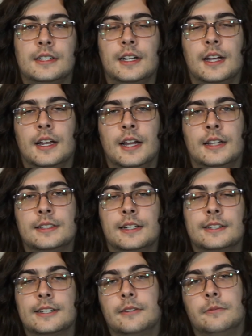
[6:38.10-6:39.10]
And as I
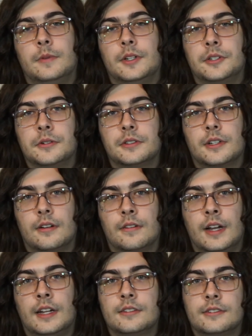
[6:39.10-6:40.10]
said when we chose our
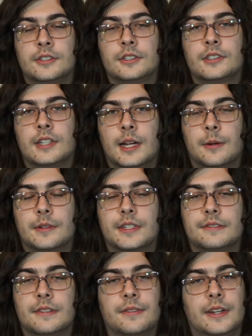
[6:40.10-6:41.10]
race, just take
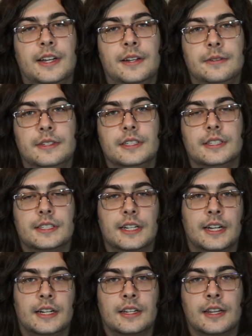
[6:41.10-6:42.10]
whichever feat you didn't
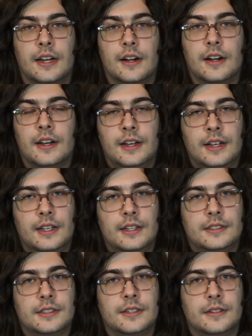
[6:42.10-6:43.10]
take there.
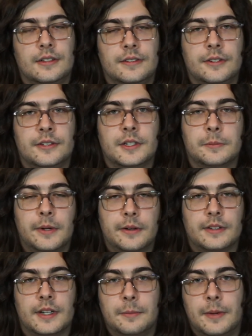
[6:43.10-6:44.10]
So if you took
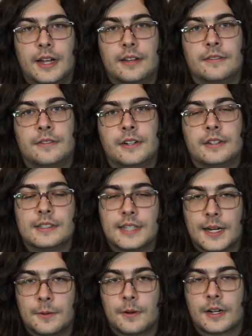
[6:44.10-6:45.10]
Mountain Combatant first,
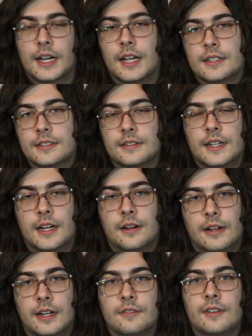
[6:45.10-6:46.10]
take a Warcaster
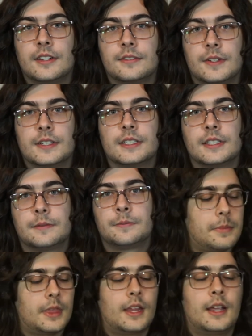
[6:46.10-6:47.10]
now, and vice versa.
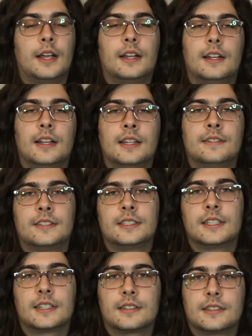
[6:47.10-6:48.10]
And at level
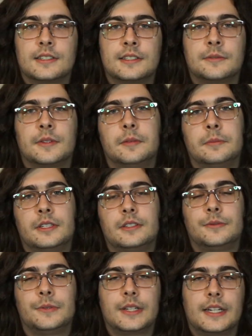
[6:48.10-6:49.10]
6, this is when the
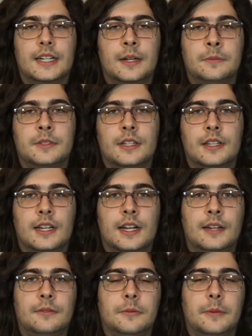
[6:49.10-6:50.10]
build really comes
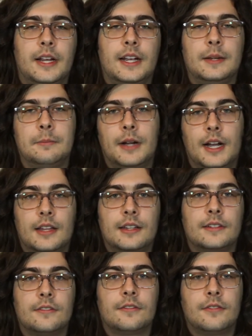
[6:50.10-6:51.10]
online, will be a
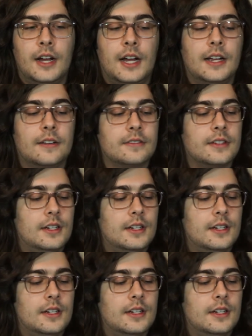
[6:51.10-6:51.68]
Paladin 5.